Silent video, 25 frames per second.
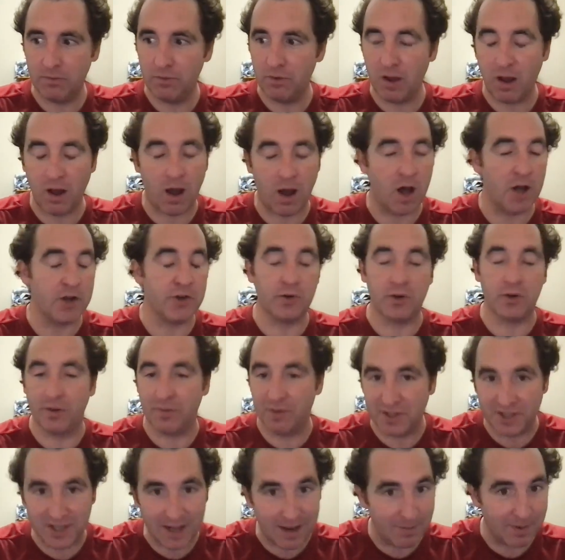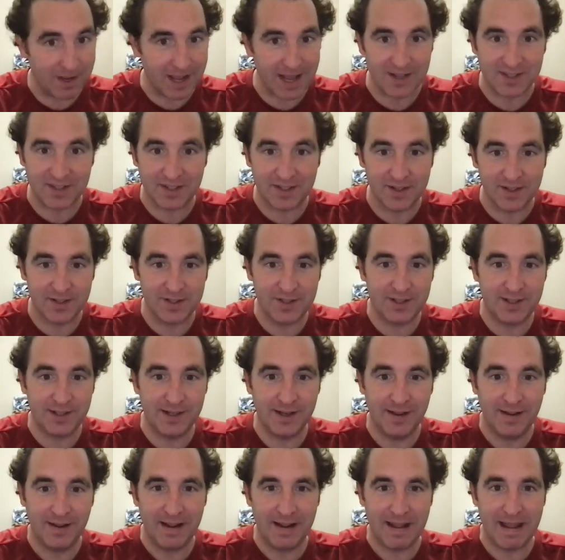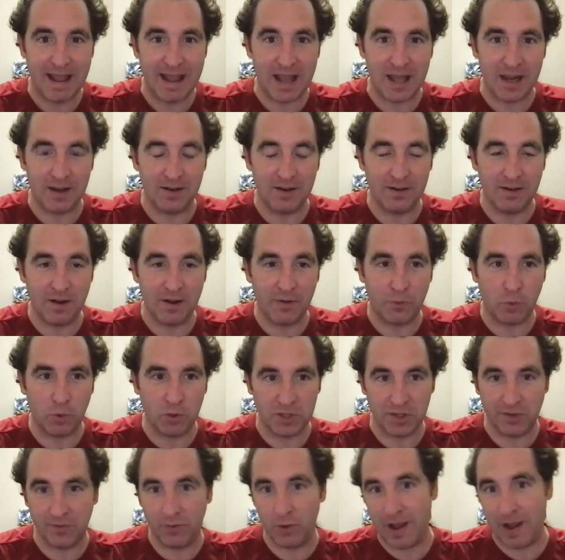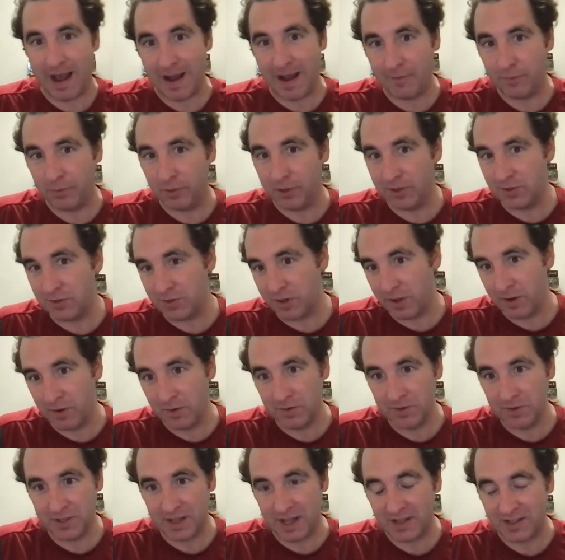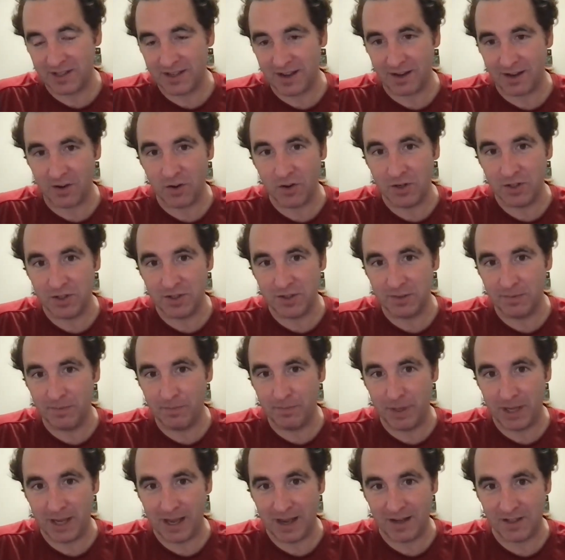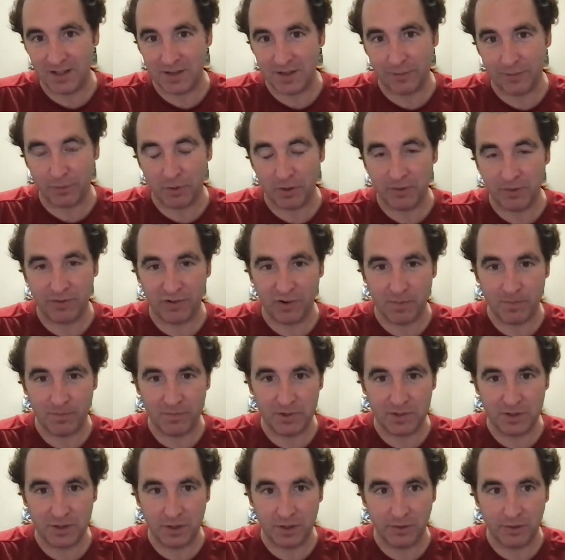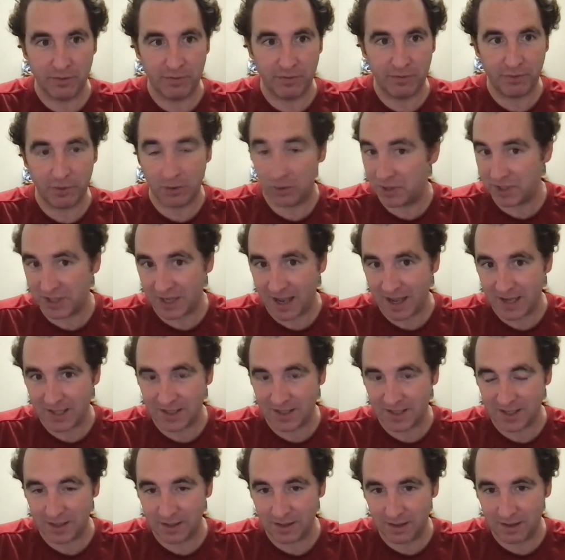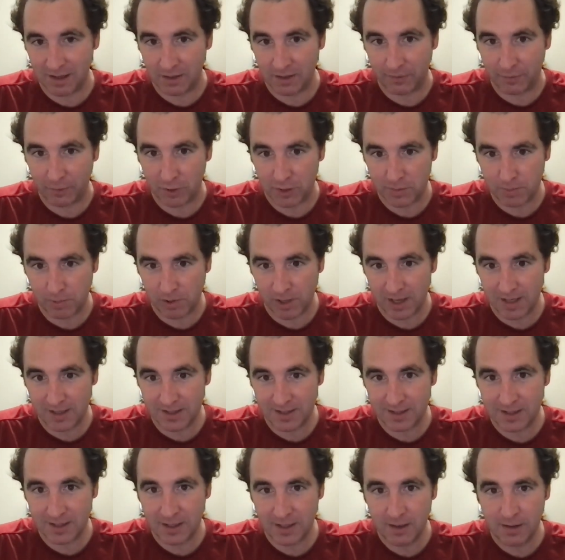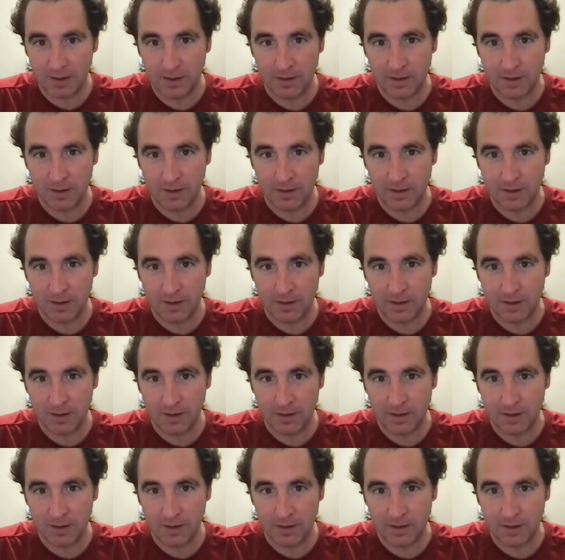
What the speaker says: 100 of the same guesses. And of course, if you average those, that's not going to be any different from the first guess in the first place.